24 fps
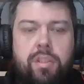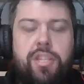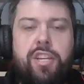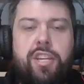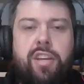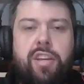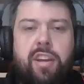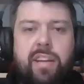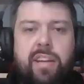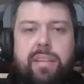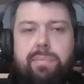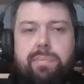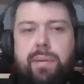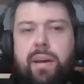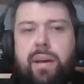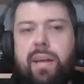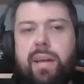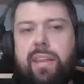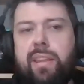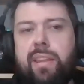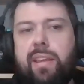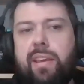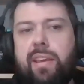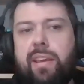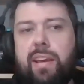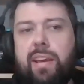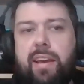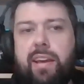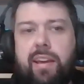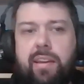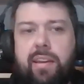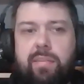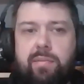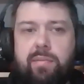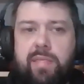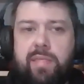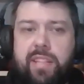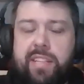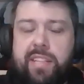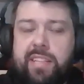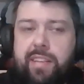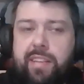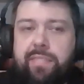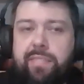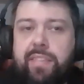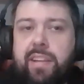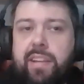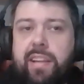Do you guys buy the
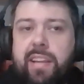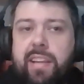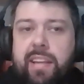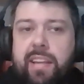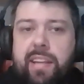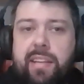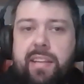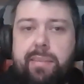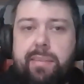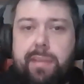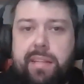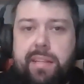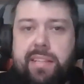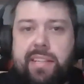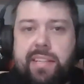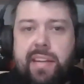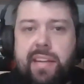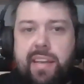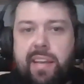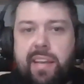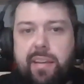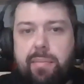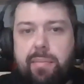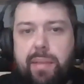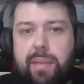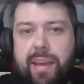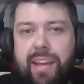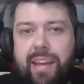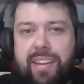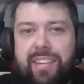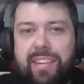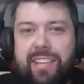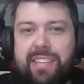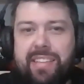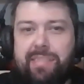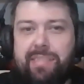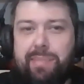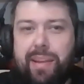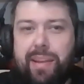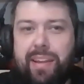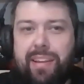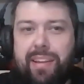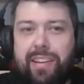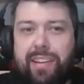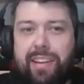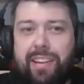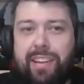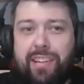stuff that Giddy's been saying about this
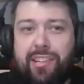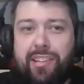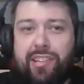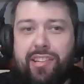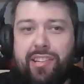being the